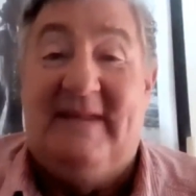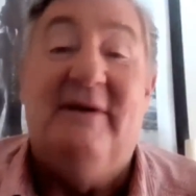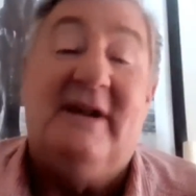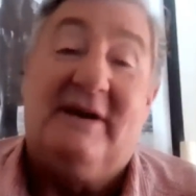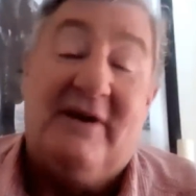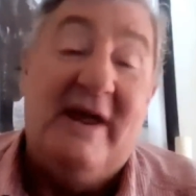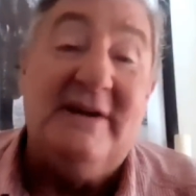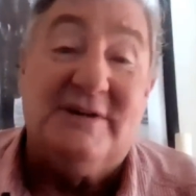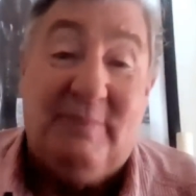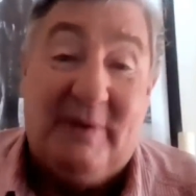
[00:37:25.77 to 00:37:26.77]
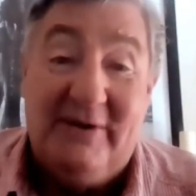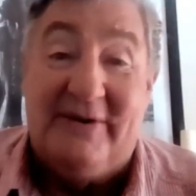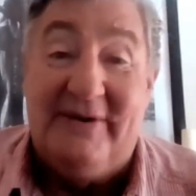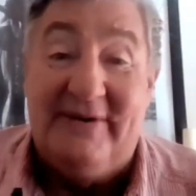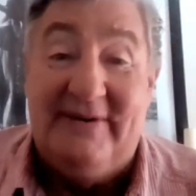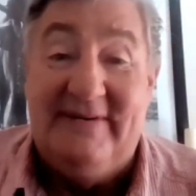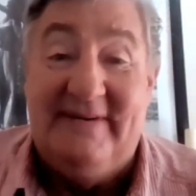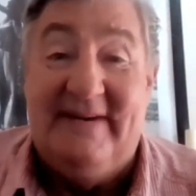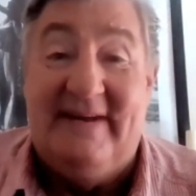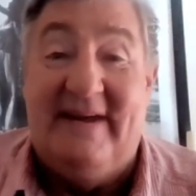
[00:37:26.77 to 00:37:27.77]
Anyway, the grenade exploded
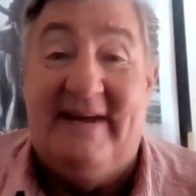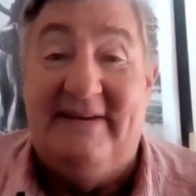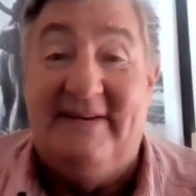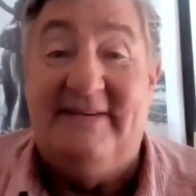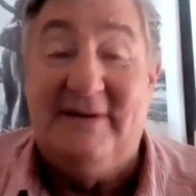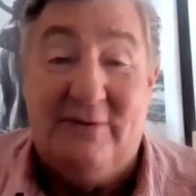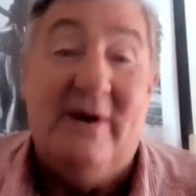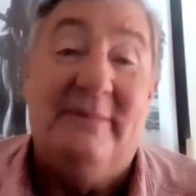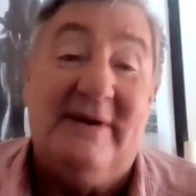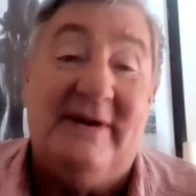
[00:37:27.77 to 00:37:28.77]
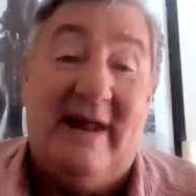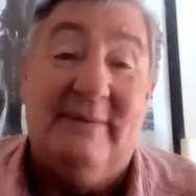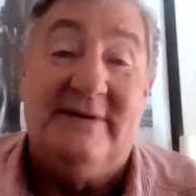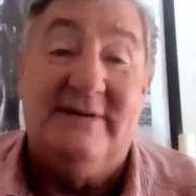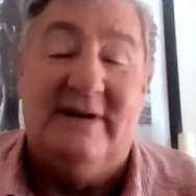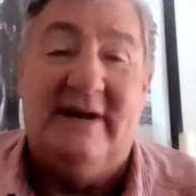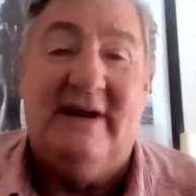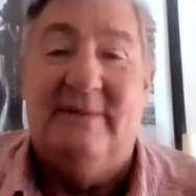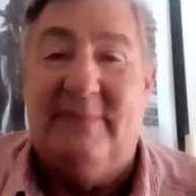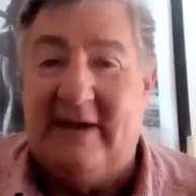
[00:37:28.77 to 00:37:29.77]
and did quite a bit of damage. You know,
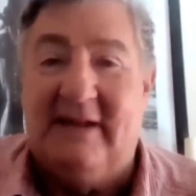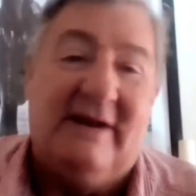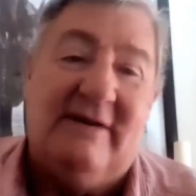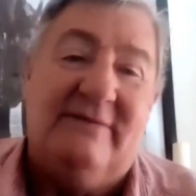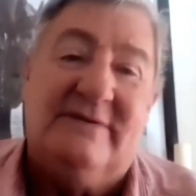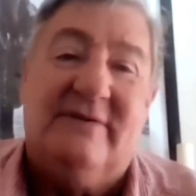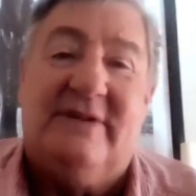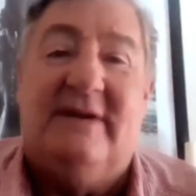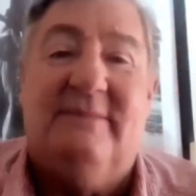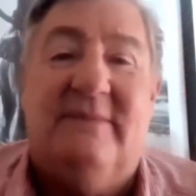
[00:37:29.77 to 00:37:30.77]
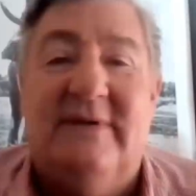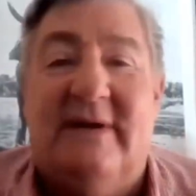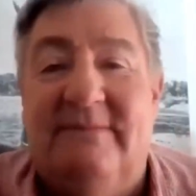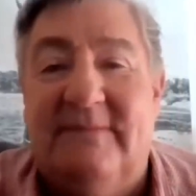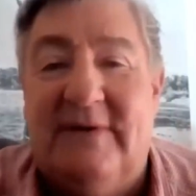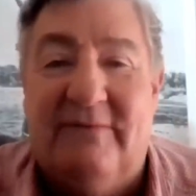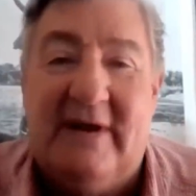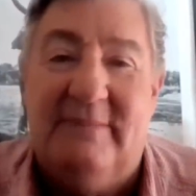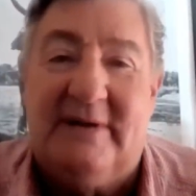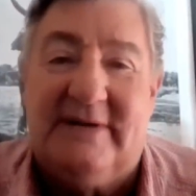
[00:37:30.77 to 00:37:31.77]
luckily, the back of the Land Rover has got that
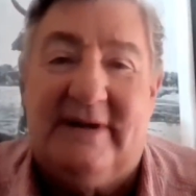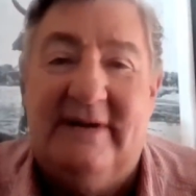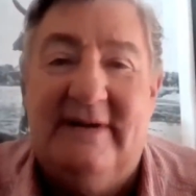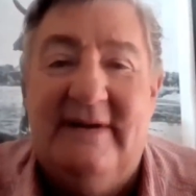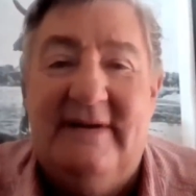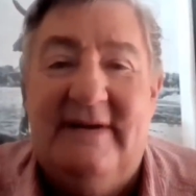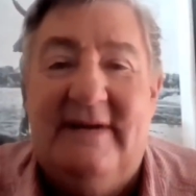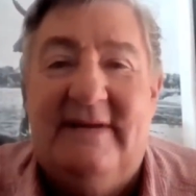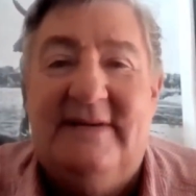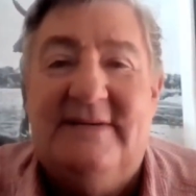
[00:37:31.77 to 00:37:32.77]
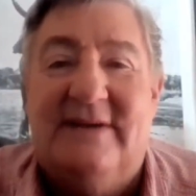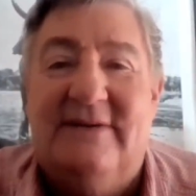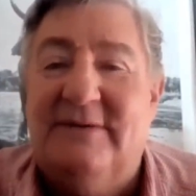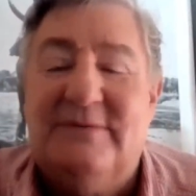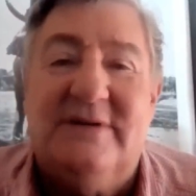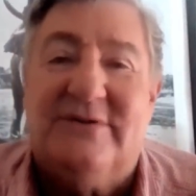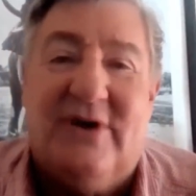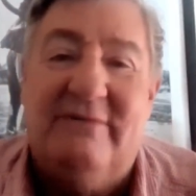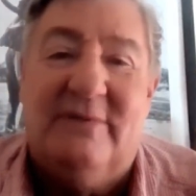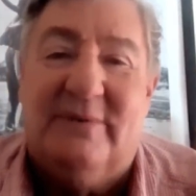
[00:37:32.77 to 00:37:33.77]
conveyor belting. So it was still
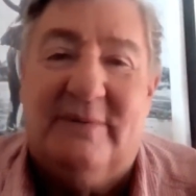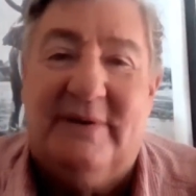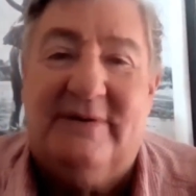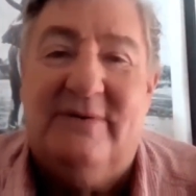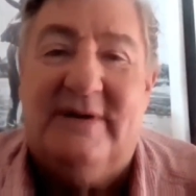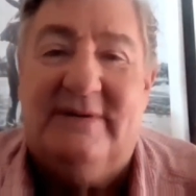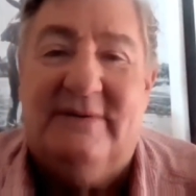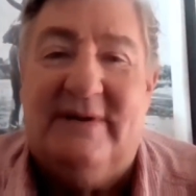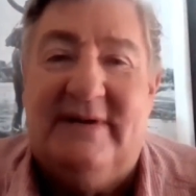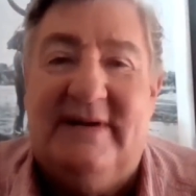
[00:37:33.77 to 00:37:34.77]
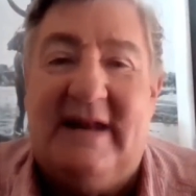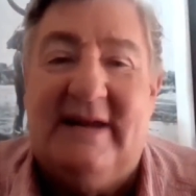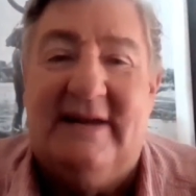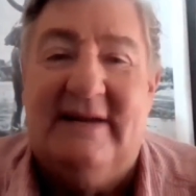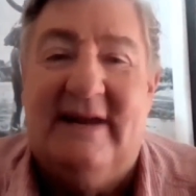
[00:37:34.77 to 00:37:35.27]
drivable, but quite tattered.